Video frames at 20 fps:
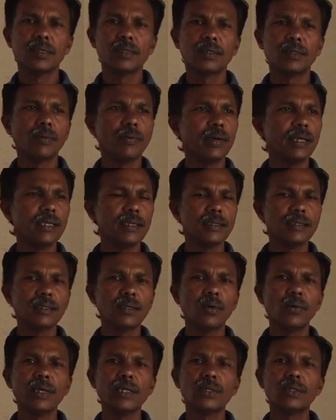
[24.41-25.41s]
So it is
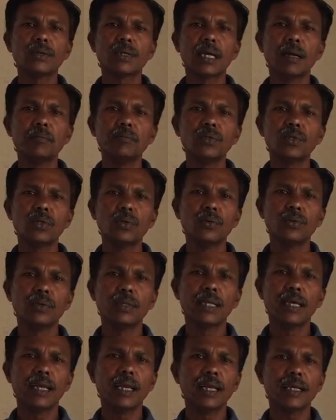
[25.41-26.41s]
going to come
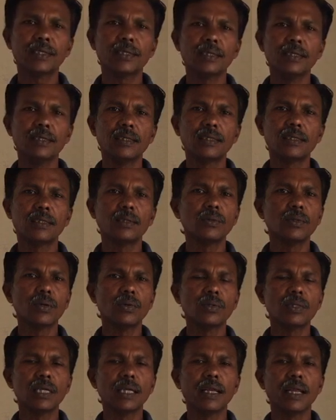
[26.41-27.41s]
soon, the elections
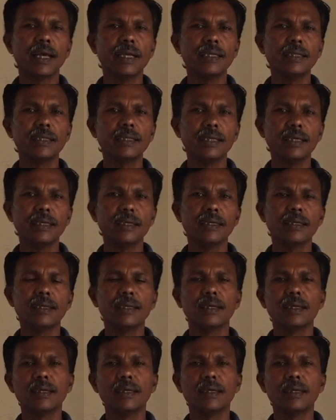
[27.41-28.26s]
2019